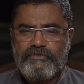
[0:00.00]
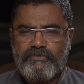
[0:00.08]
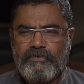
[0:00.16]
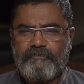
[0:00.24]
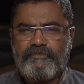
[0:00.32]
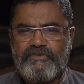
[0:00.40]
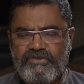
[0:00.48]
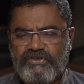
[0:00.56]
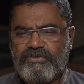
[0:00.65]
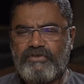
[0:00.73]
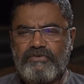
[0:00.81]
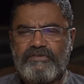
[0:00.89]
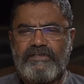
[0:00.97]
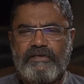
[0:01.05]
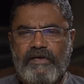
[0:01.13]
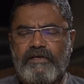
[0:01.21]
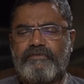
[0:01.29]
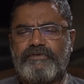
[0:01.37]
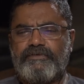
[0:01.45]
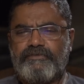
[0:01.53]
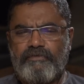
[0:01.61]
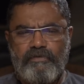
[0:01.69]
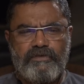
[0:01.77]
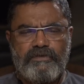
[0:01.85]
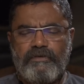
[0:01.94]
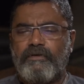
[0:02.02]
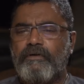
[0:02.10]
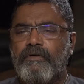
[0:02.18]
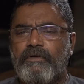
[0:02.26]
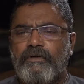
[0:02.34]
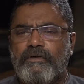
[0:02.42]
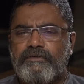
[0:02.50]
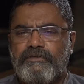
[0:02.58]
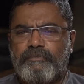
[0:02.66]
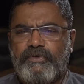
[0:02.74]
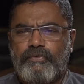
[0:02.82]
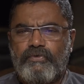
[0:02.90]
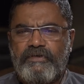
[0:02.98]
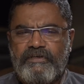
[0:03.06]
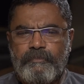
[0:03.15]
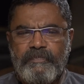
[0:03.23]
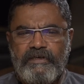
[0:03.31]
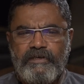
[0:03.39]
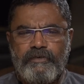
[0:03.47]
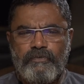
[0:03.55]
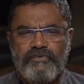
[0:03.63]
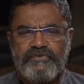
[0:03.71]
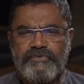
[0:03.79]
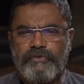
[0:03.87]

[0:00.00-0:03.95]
It's not a physician, you're a psychiatrist, a doctor, somebody who intimately knows